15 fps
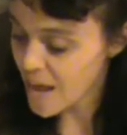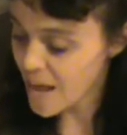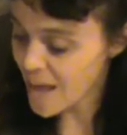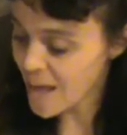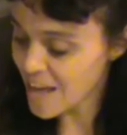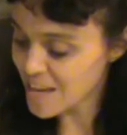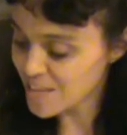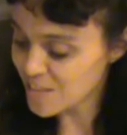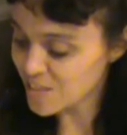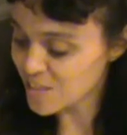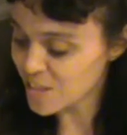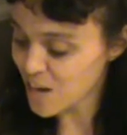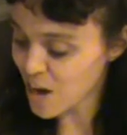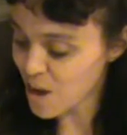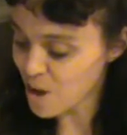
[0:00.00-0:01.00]
And
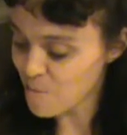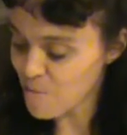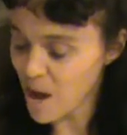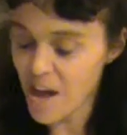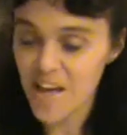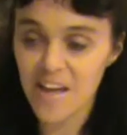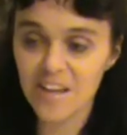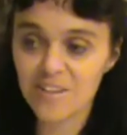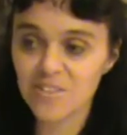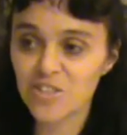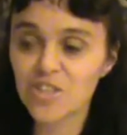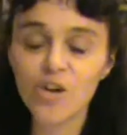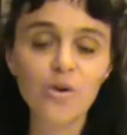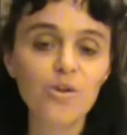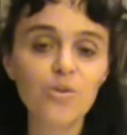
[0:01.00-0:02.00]
um, I had,
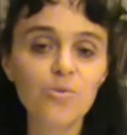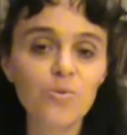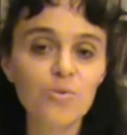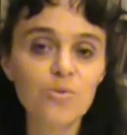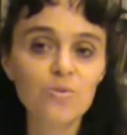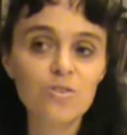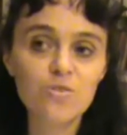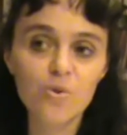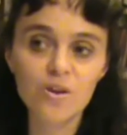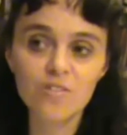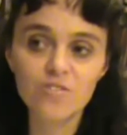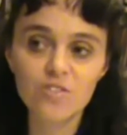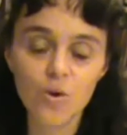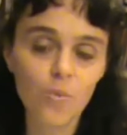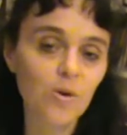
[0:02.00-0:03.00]
you know, you you sort
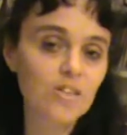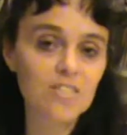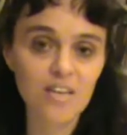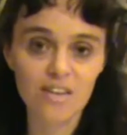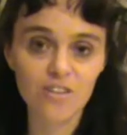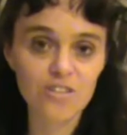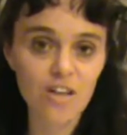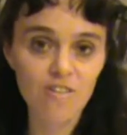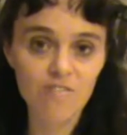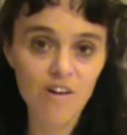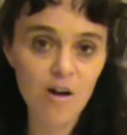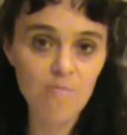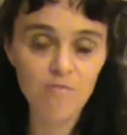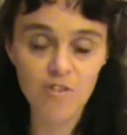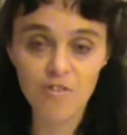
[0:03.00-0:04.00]
of don't want to set yourself
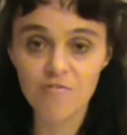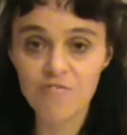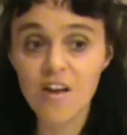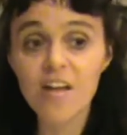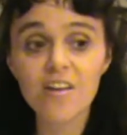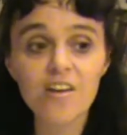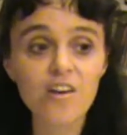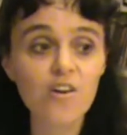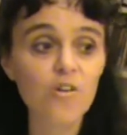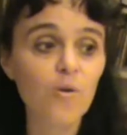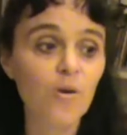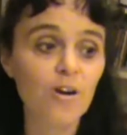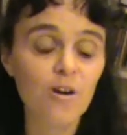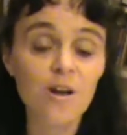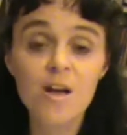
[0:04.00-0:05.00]
up for a failure
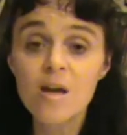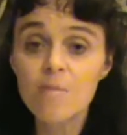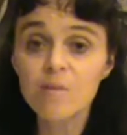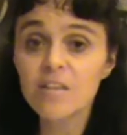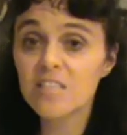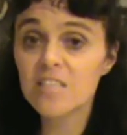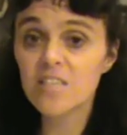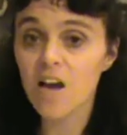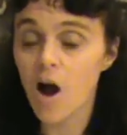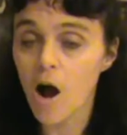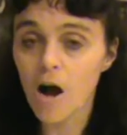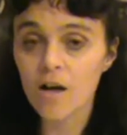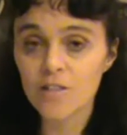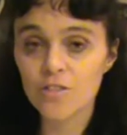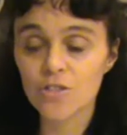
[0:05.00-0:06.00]
or because the
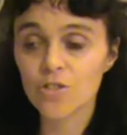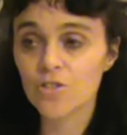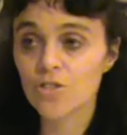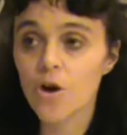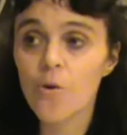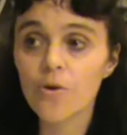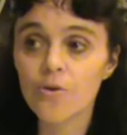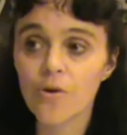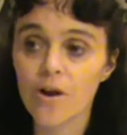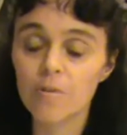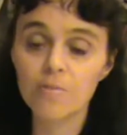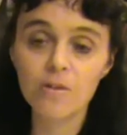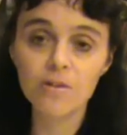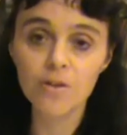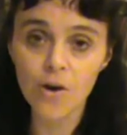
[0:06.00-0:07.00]
odds are so
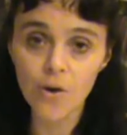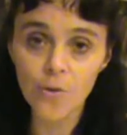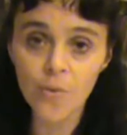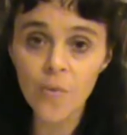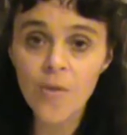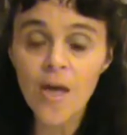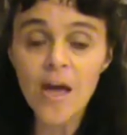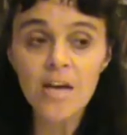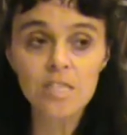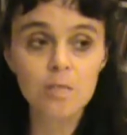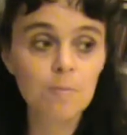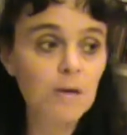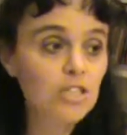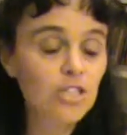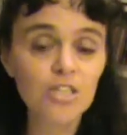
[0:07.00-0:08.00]
incredibly low,
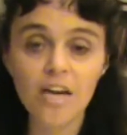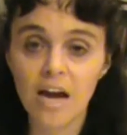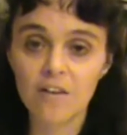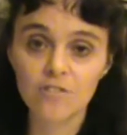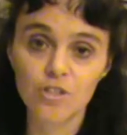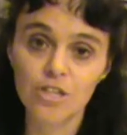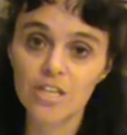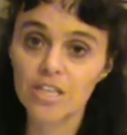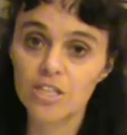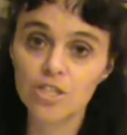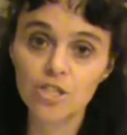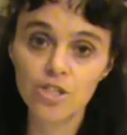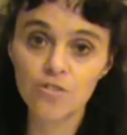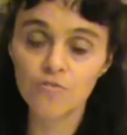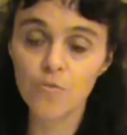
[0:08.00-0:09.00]
especially after
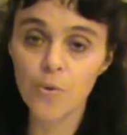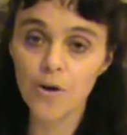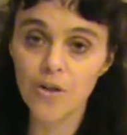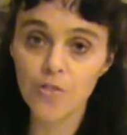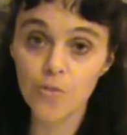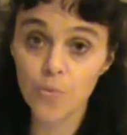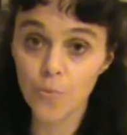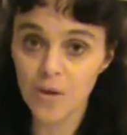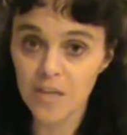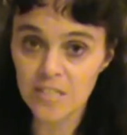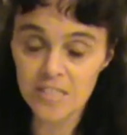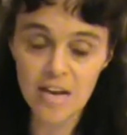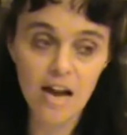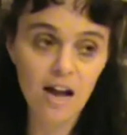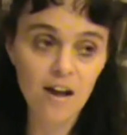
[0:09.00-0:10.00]
age 43
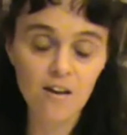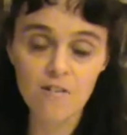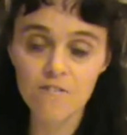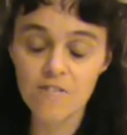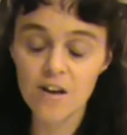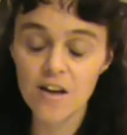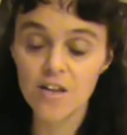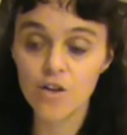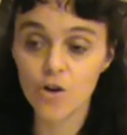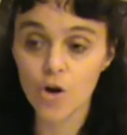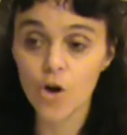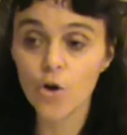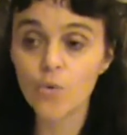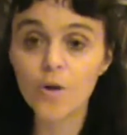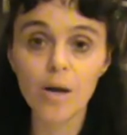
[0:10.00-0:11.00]
to have
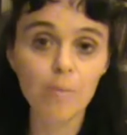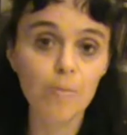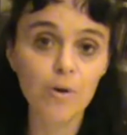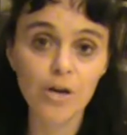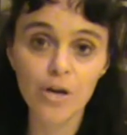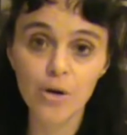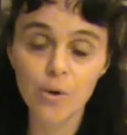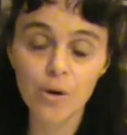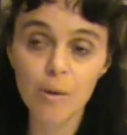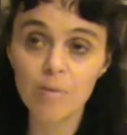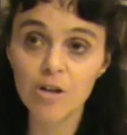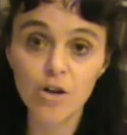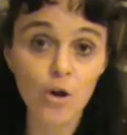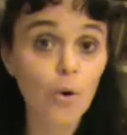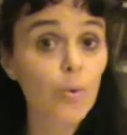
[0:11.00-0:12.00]
your own embryo, I
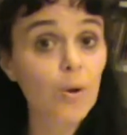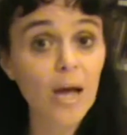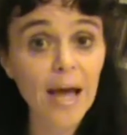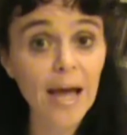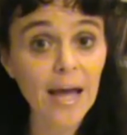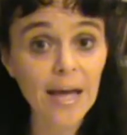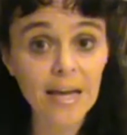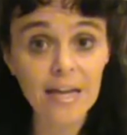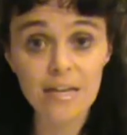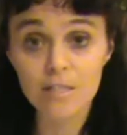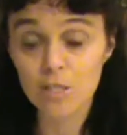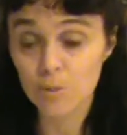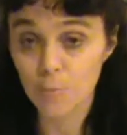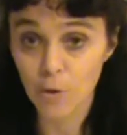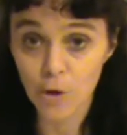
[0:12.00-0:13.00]
mean your own egg and
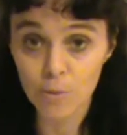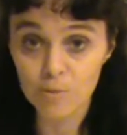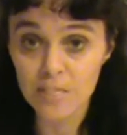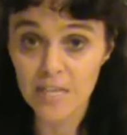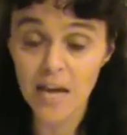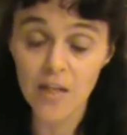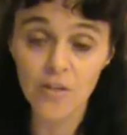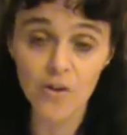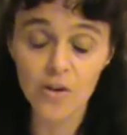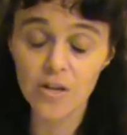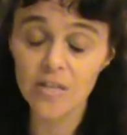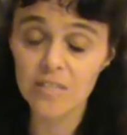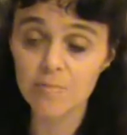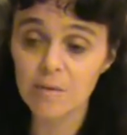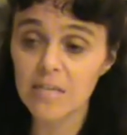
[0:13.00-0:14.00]
sperm together
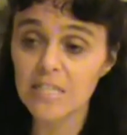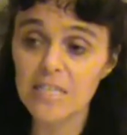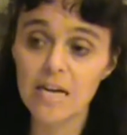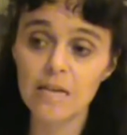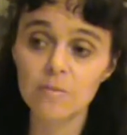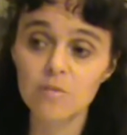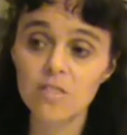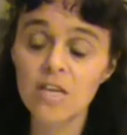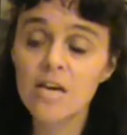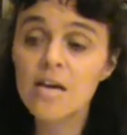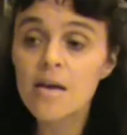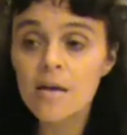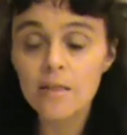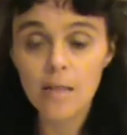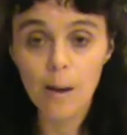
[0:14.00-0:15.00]
because many times
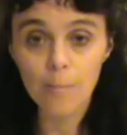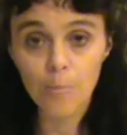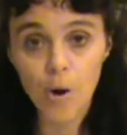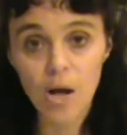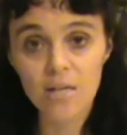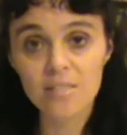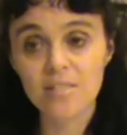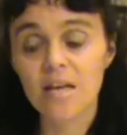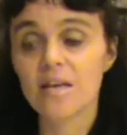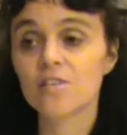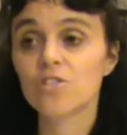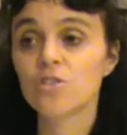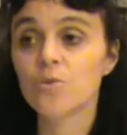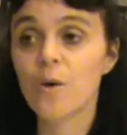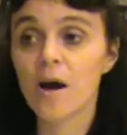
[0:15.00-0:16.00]
that
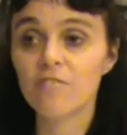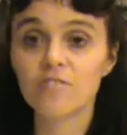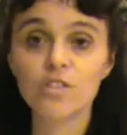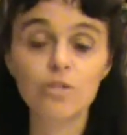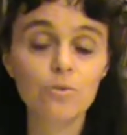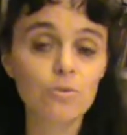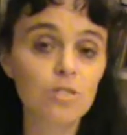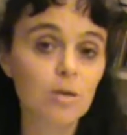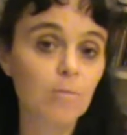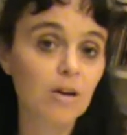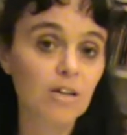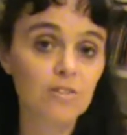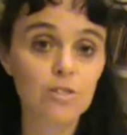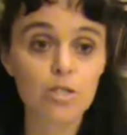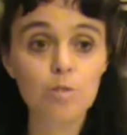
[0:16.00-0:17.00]
process you have to use someone
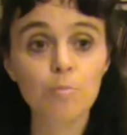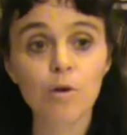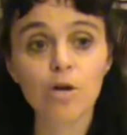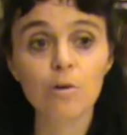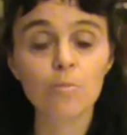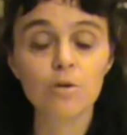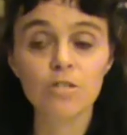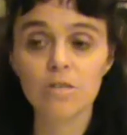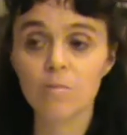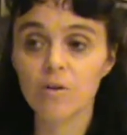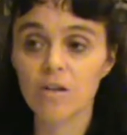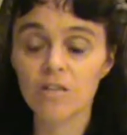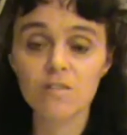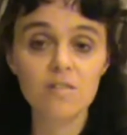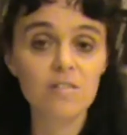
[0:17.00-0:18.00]
else's sperm or
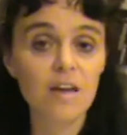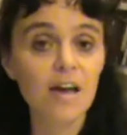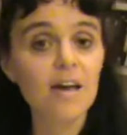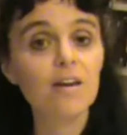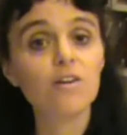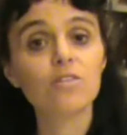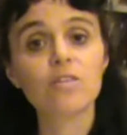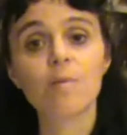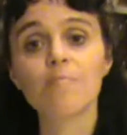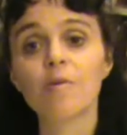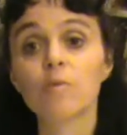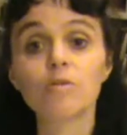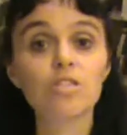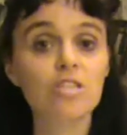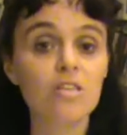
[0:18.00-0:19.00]
someone else's egg or
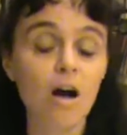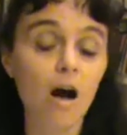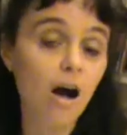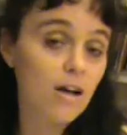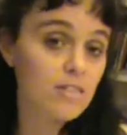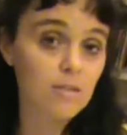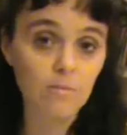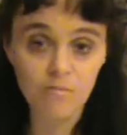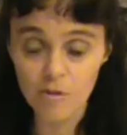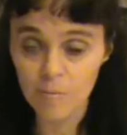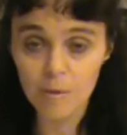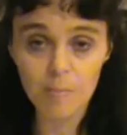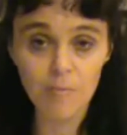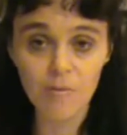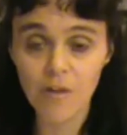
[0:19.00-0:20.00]
something, which is awesome for
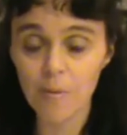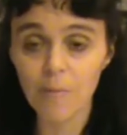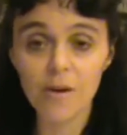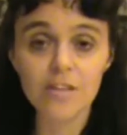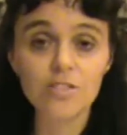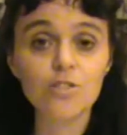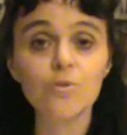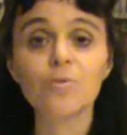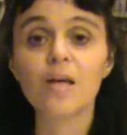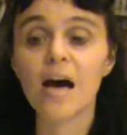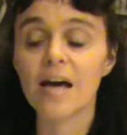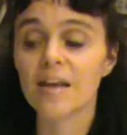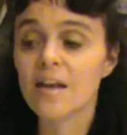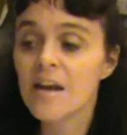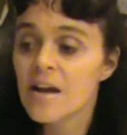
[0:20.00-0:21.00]
people that want to do
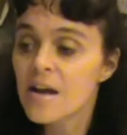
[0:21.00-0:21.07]
that